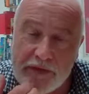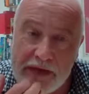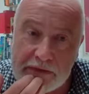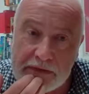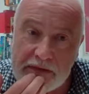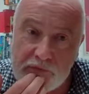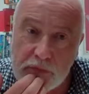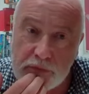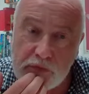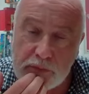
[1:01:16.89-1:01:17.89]
the dignity of
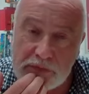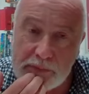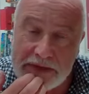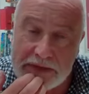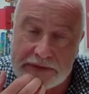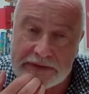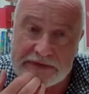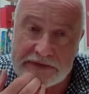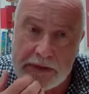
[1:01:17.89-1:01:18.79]
all human beings.